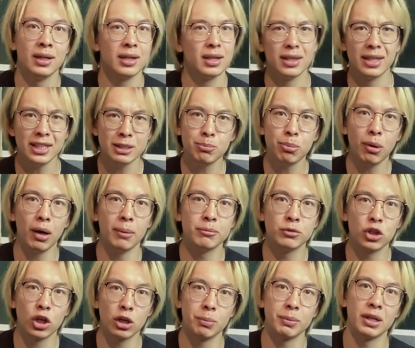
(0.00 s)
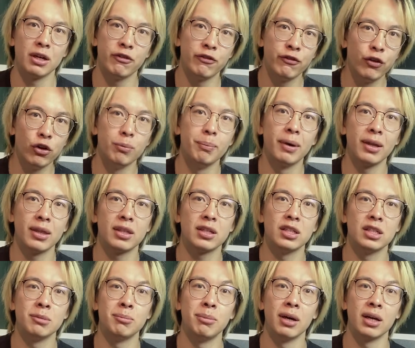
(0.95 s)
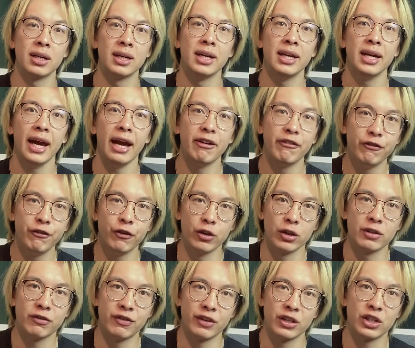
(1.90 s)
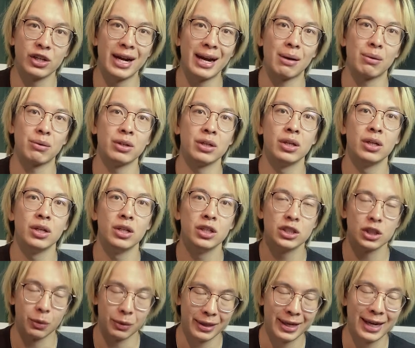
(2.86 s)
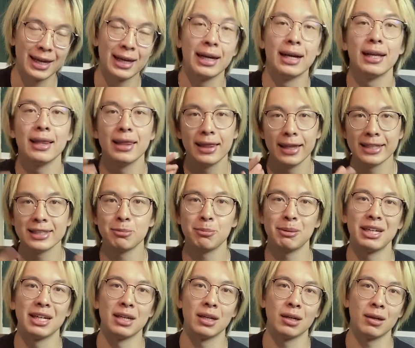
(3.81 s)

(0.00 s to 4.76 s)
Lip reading: This problem took me a full month to debug and fully figure out. So with that, let's begin.